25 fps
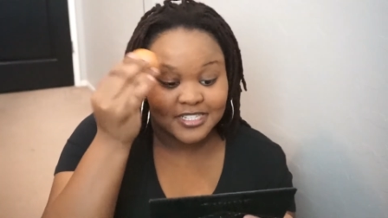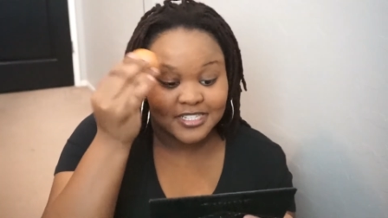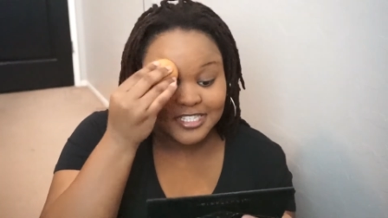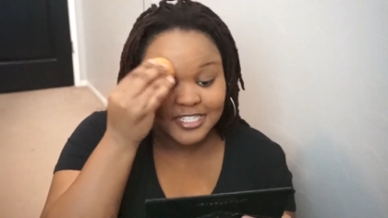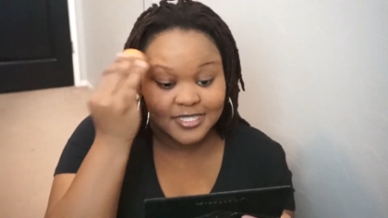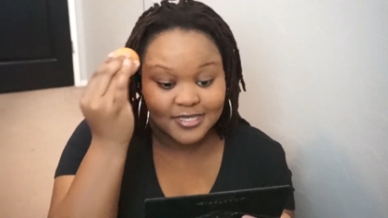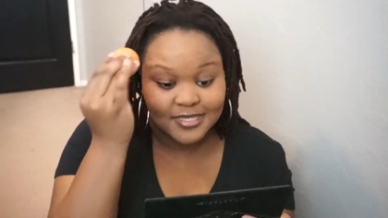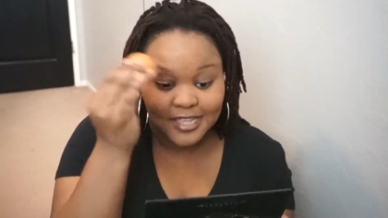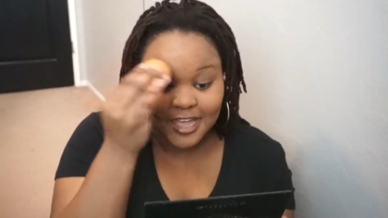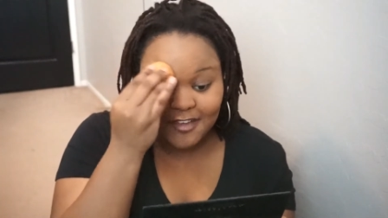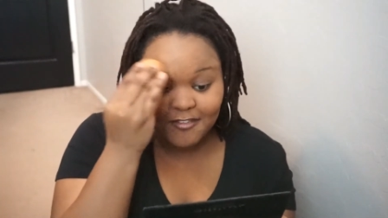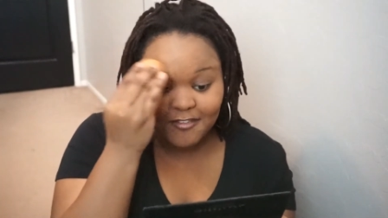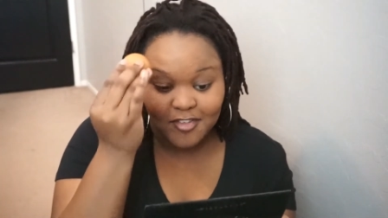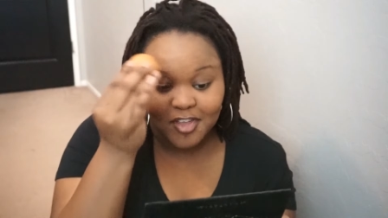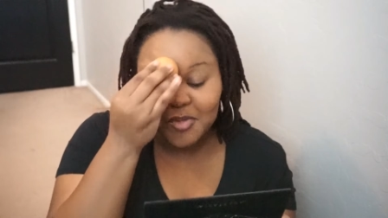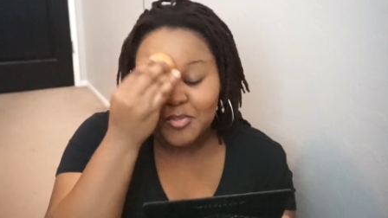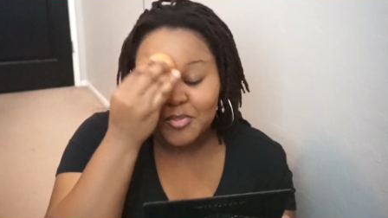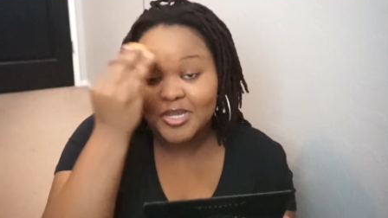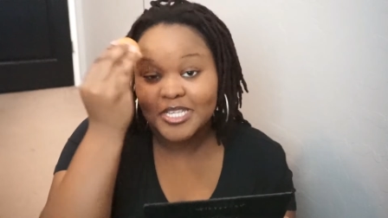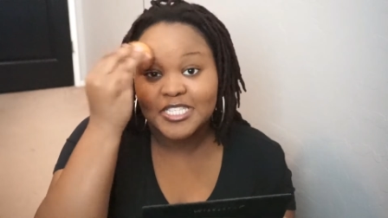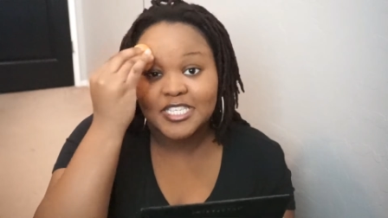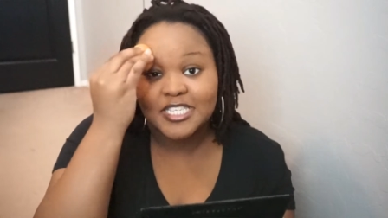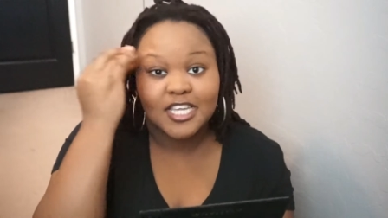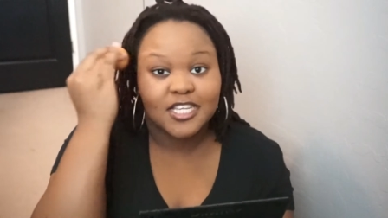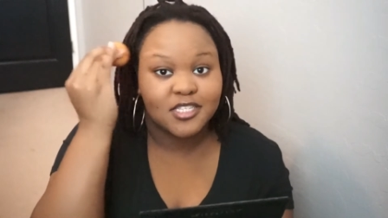Because I feel like
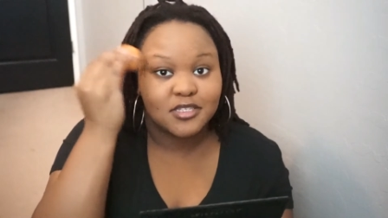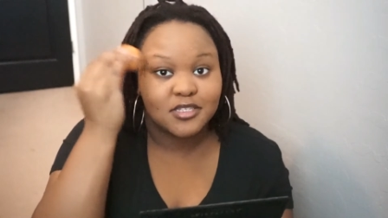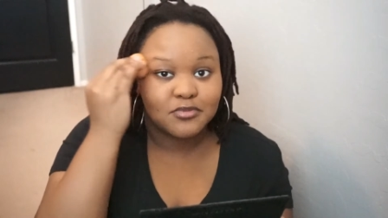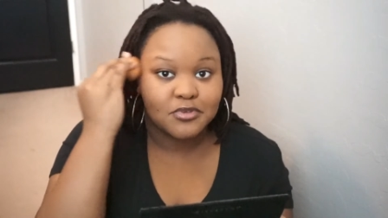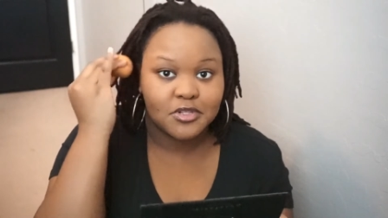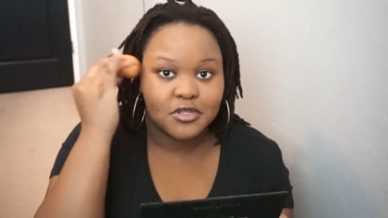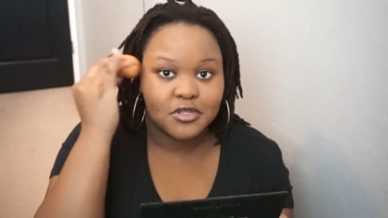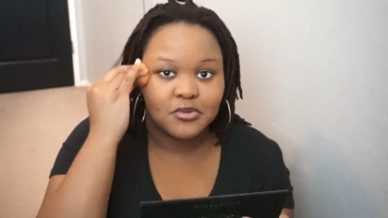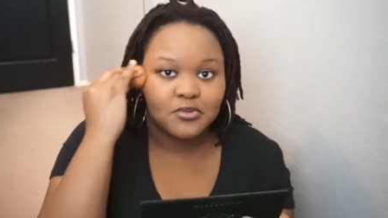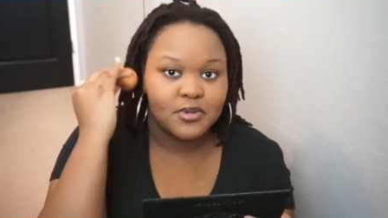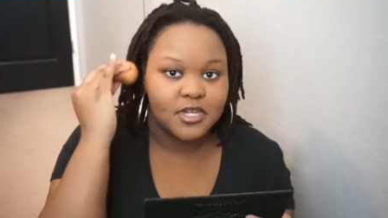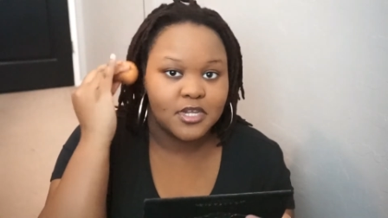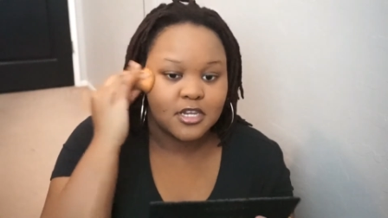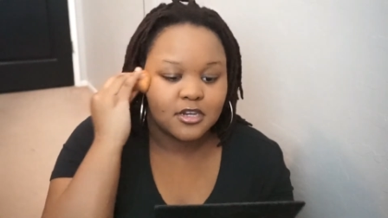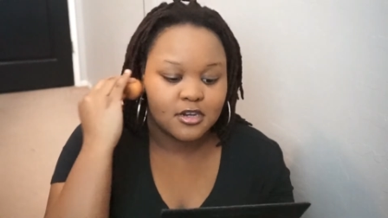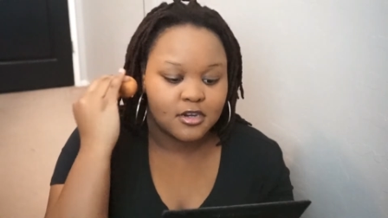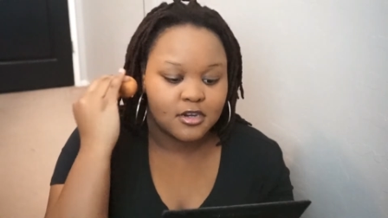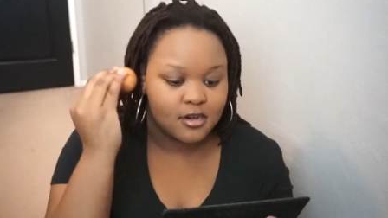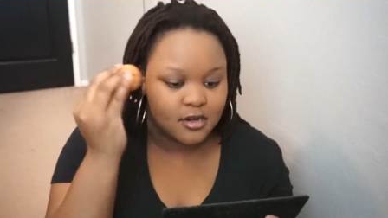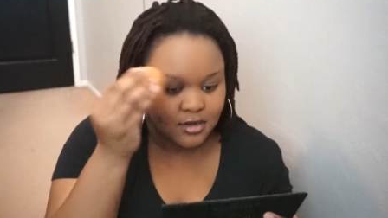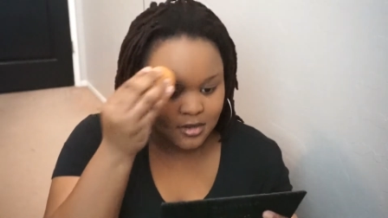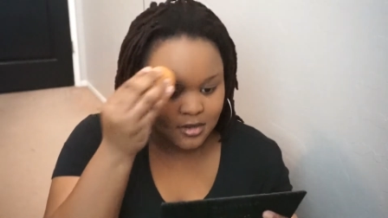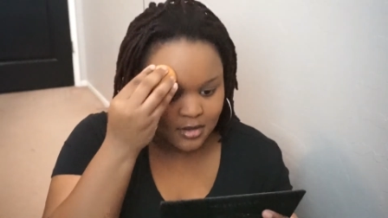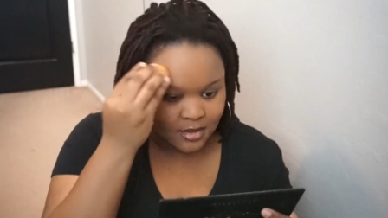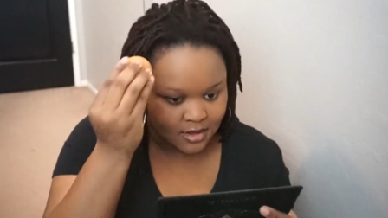my skin's really
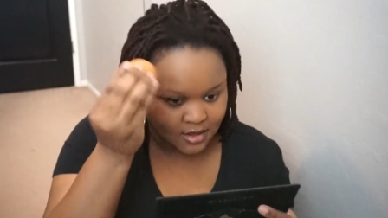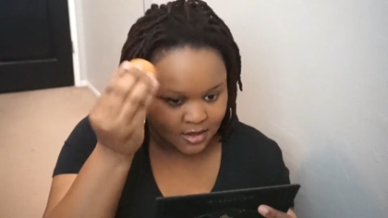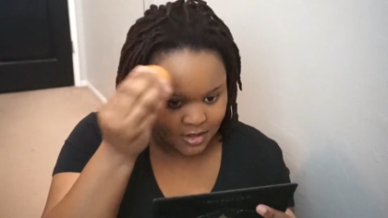weird.